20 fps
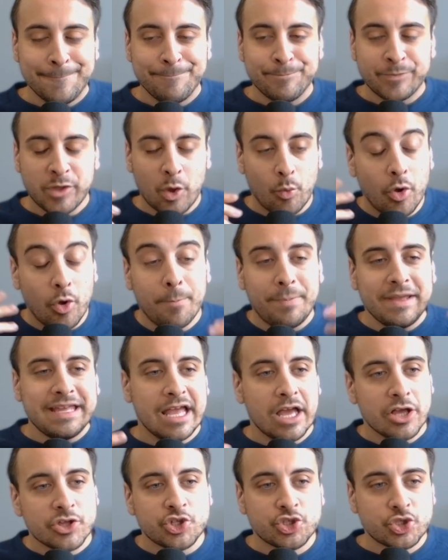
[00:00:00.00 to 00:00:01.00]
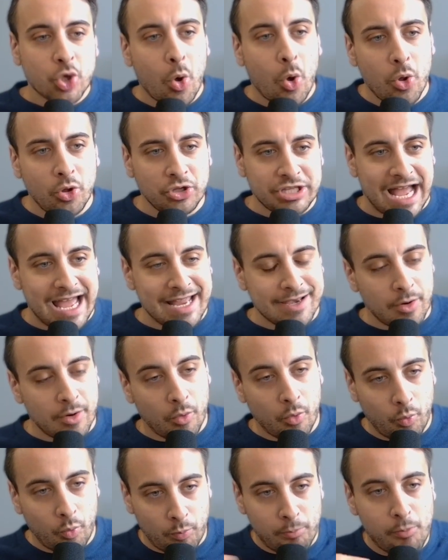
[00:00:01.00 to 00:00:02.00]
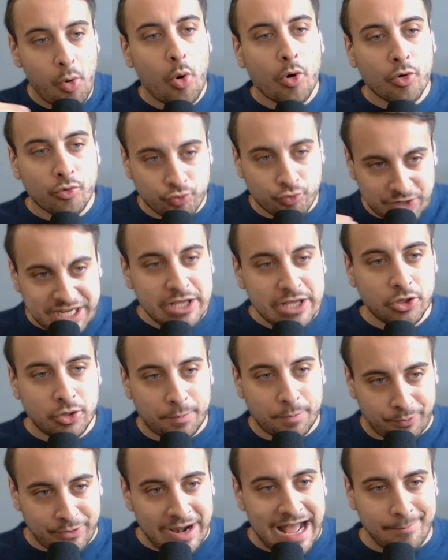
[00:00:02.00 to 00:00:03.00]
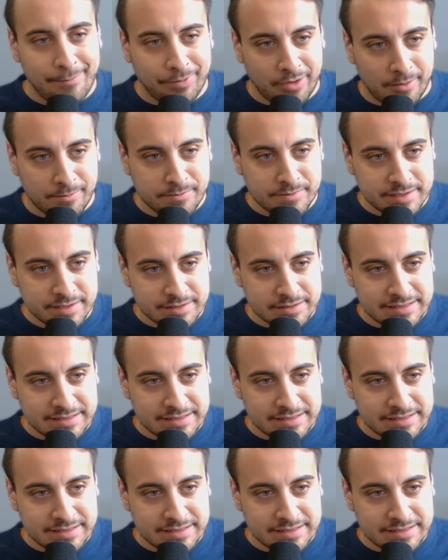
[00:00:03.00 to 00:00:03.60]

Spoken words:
will be sold on more real problems